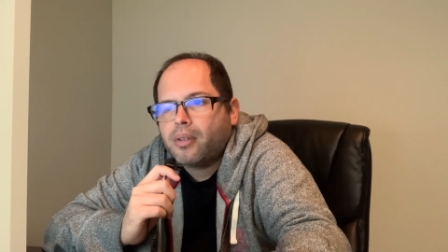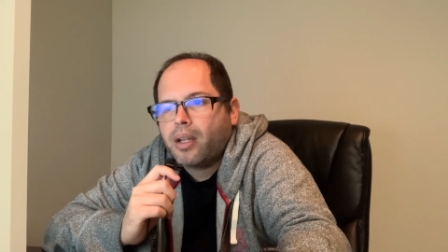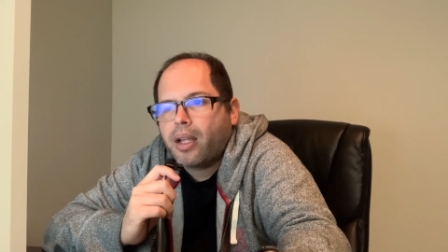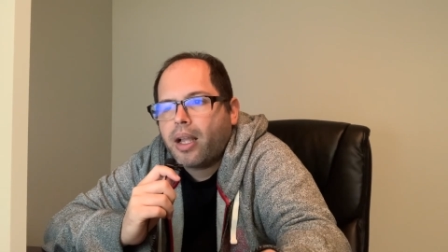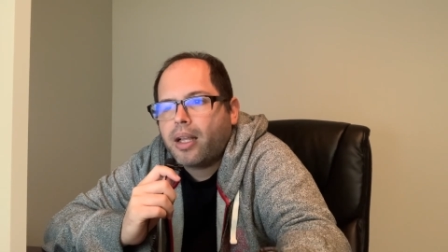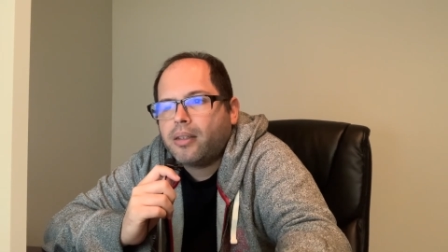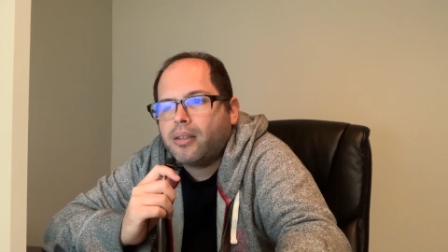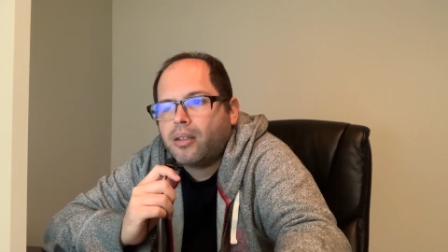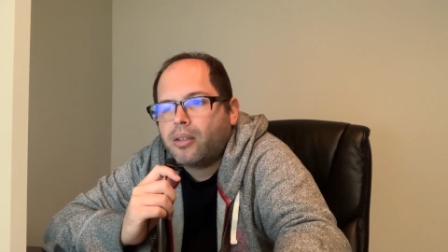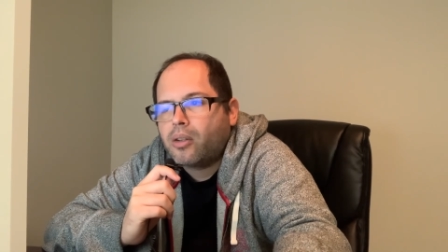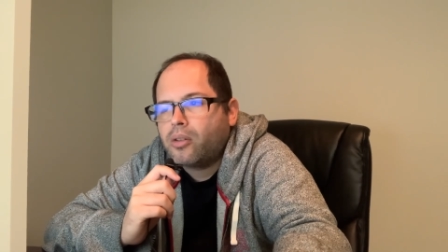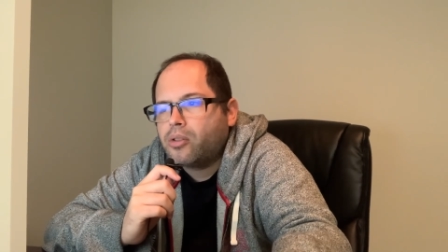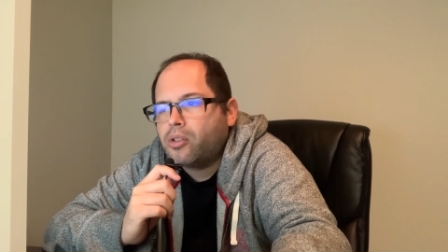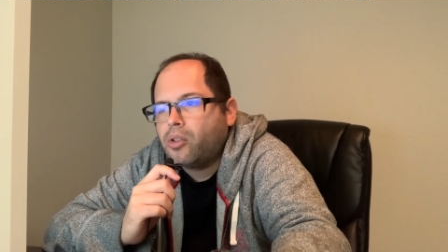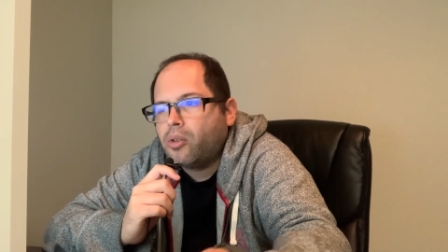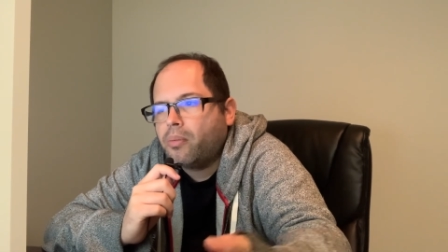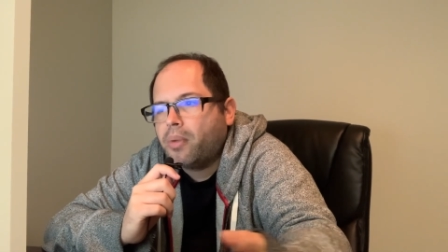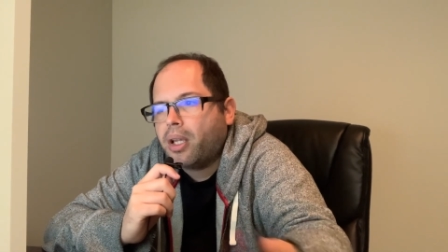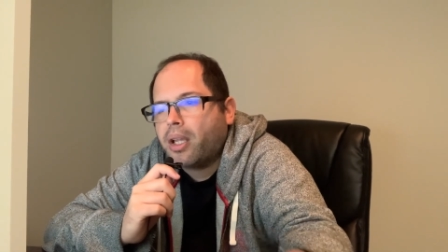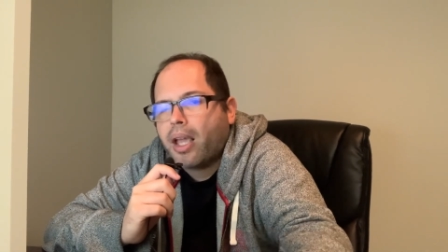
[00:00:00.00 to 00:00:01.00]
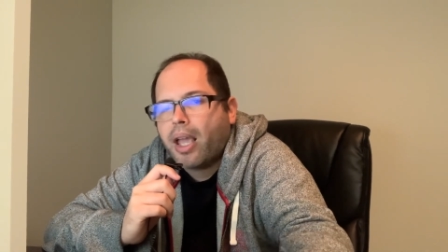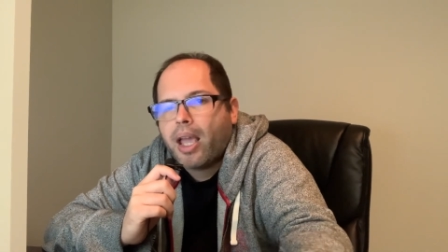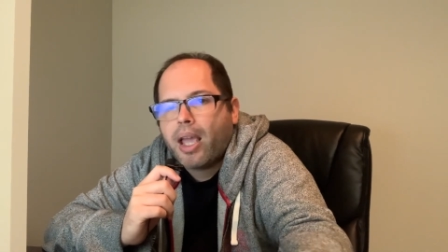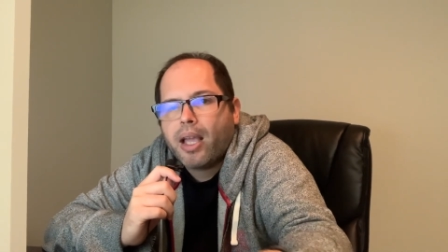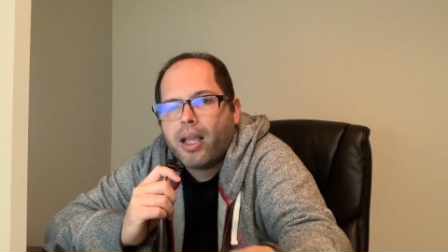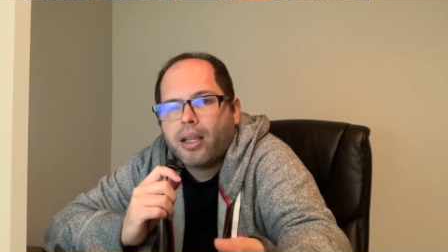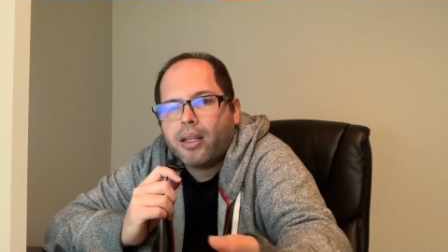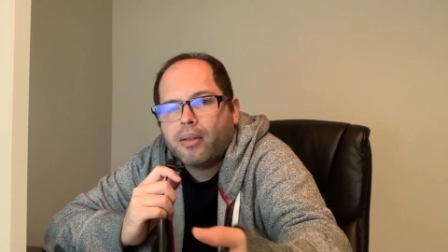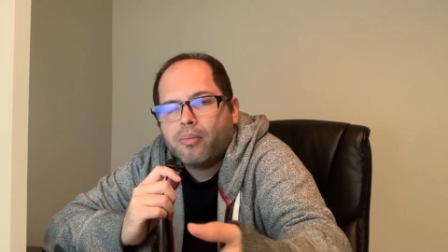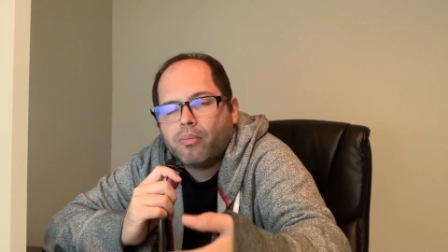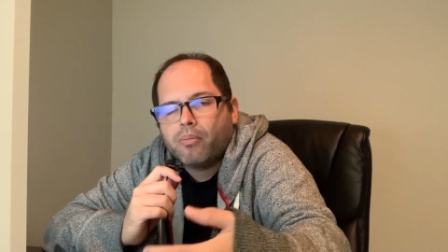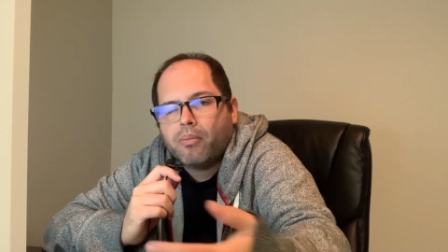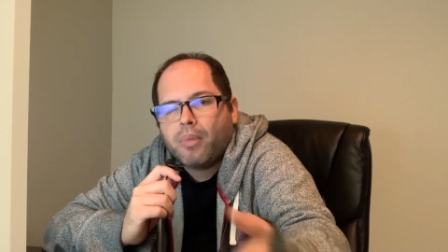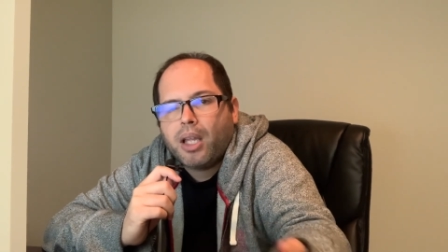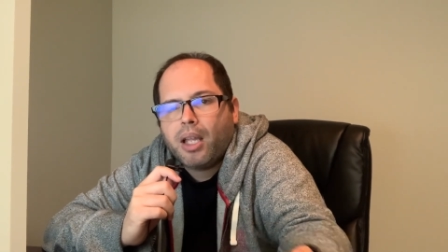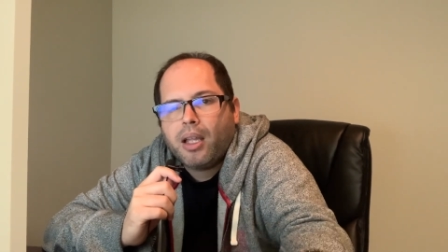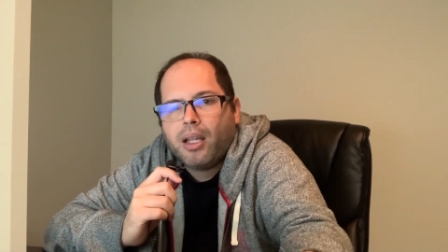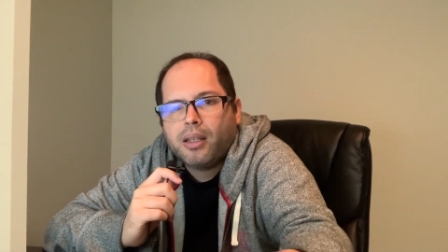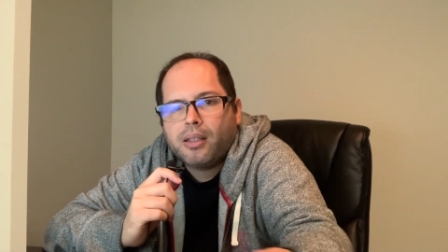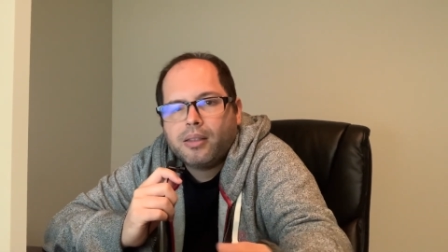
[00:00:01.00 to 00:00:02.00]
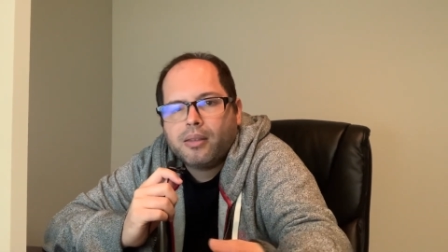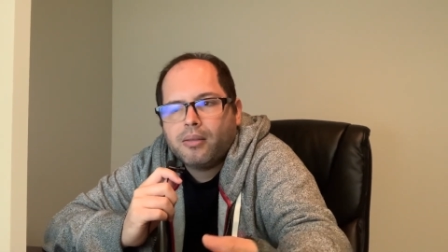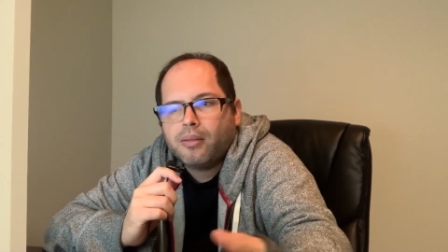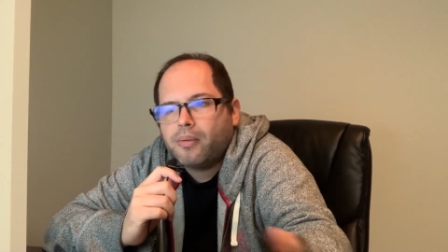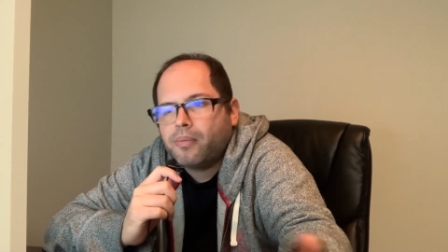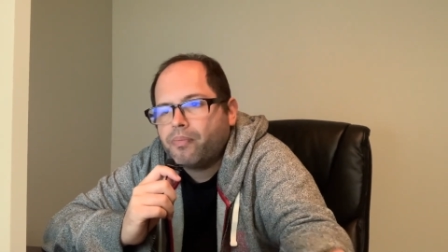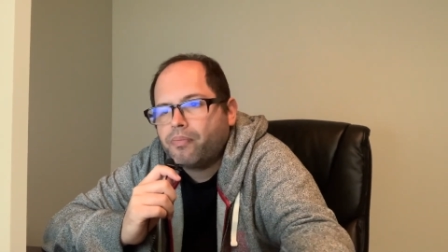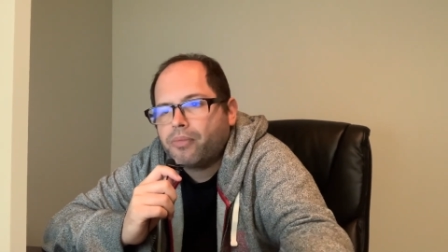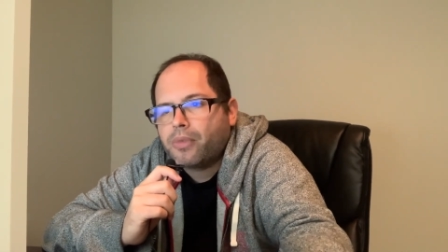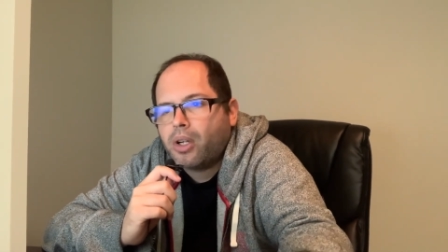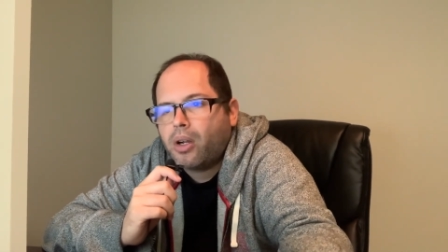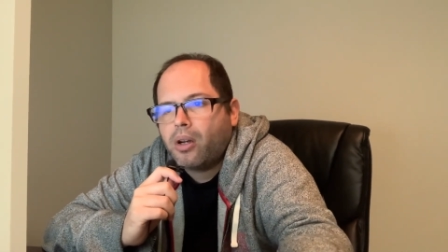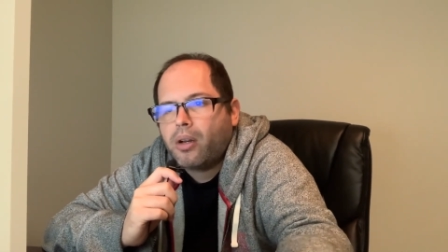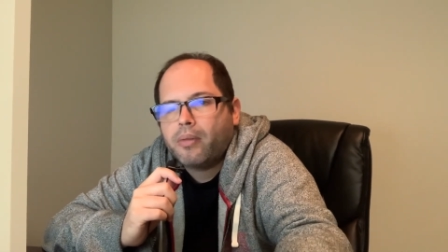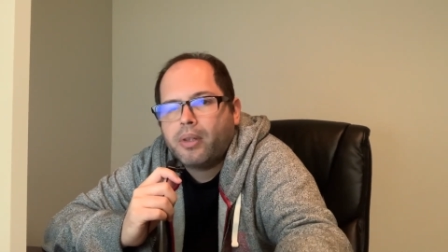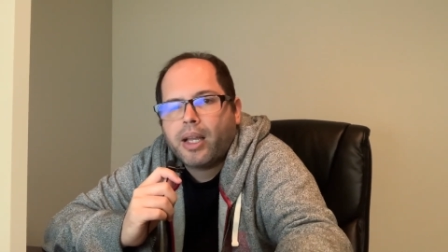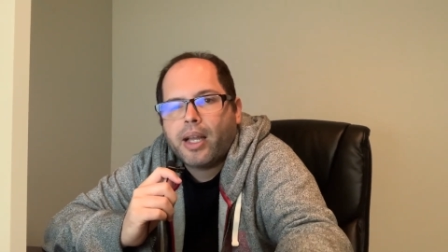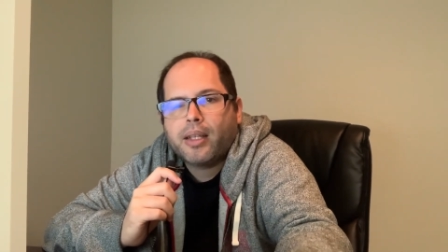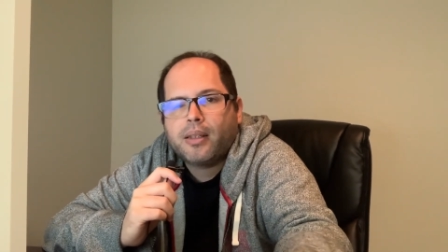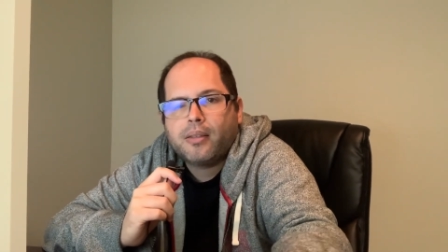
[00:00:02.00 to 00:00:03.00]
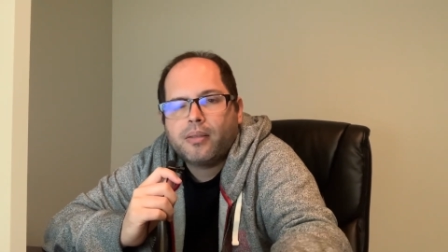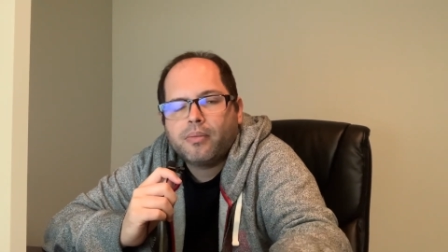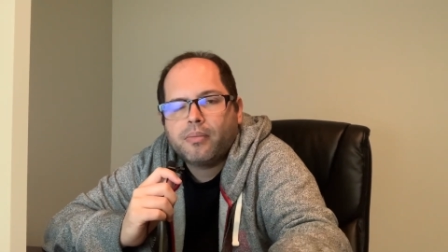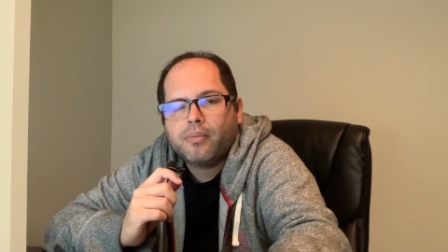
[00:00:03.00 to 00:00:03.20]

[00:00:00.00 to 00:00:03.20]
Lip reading: and they're consuming egg, meat, all of that.